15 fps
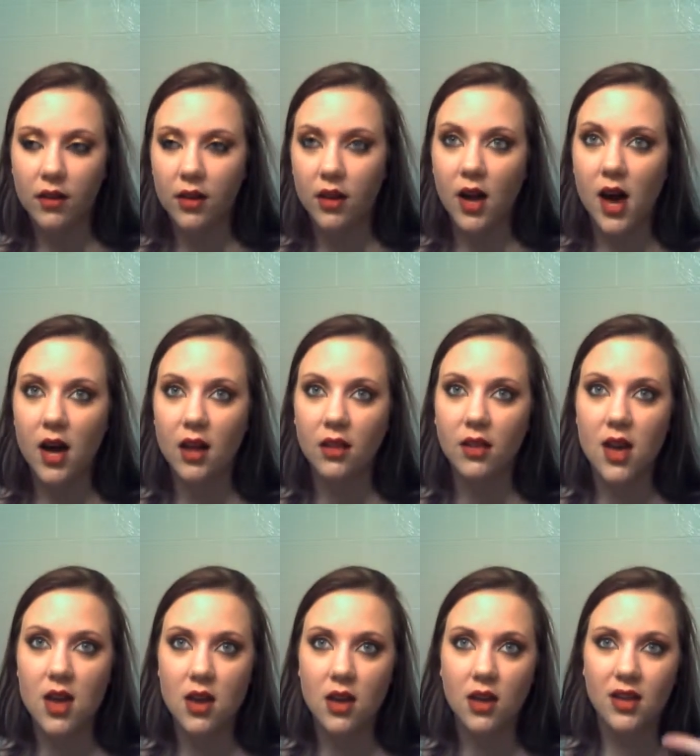It got
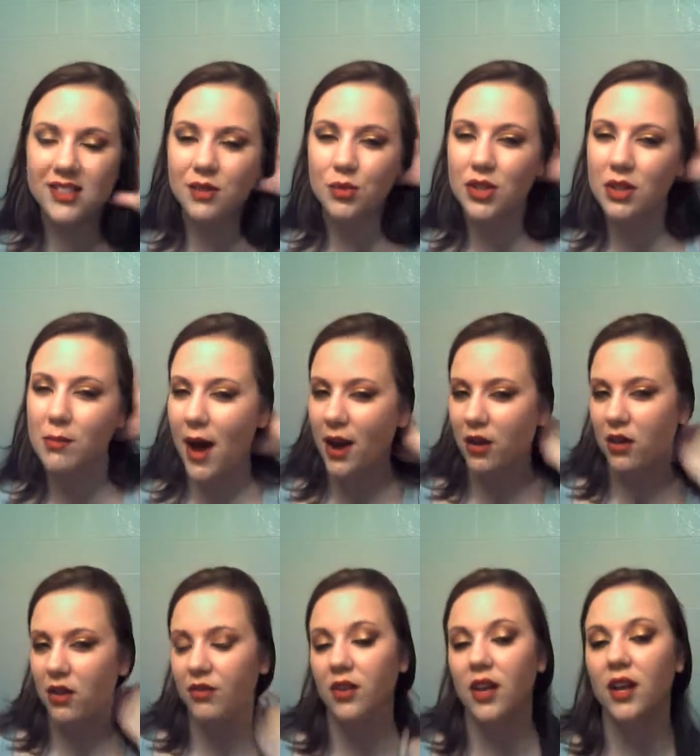like, it doesn't really matter
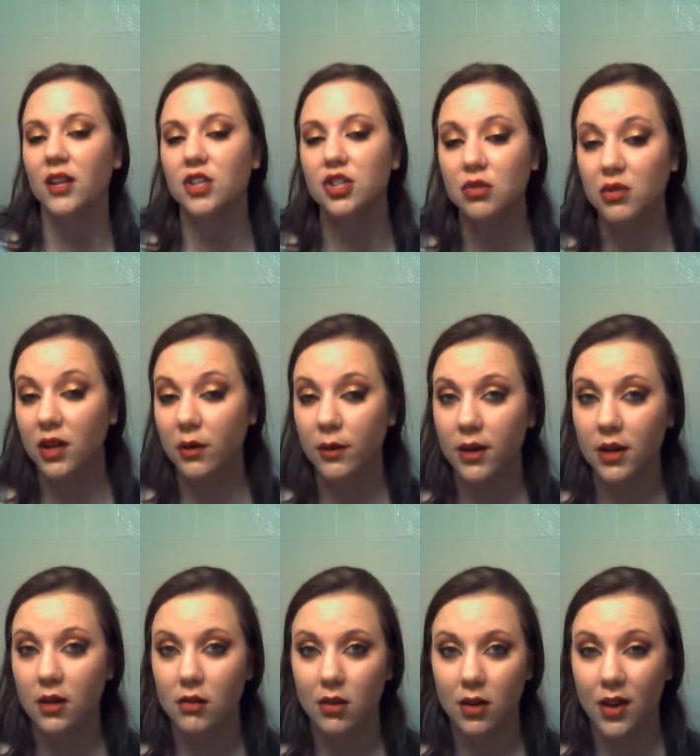if you get it too
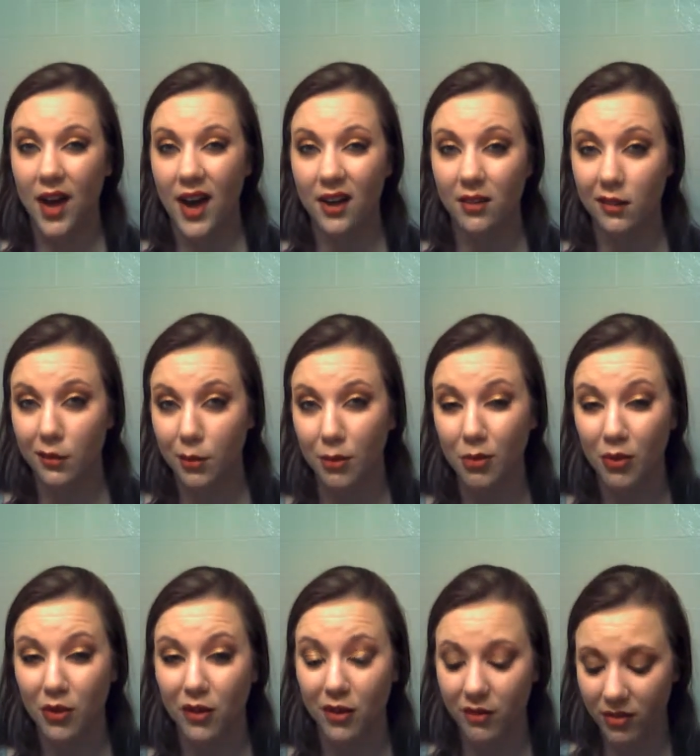liquidy, you can add a little bit
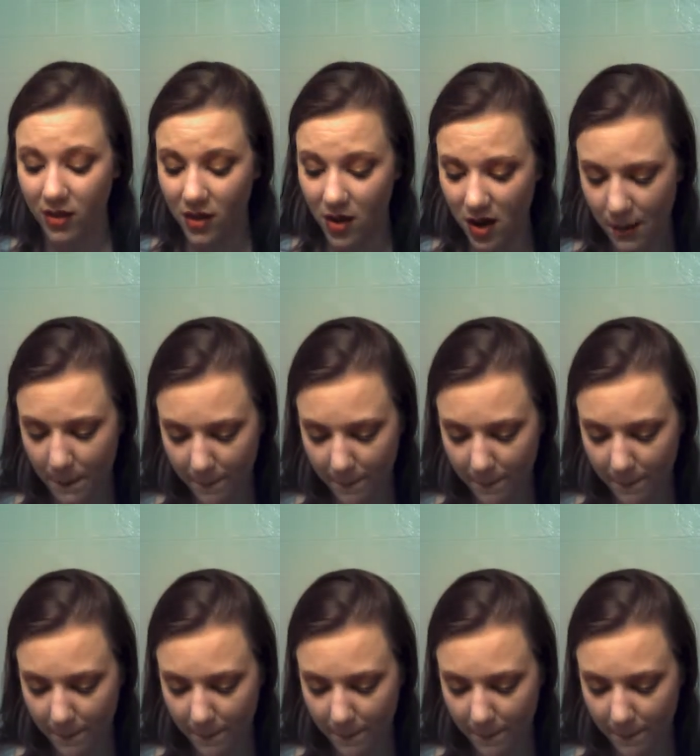more of the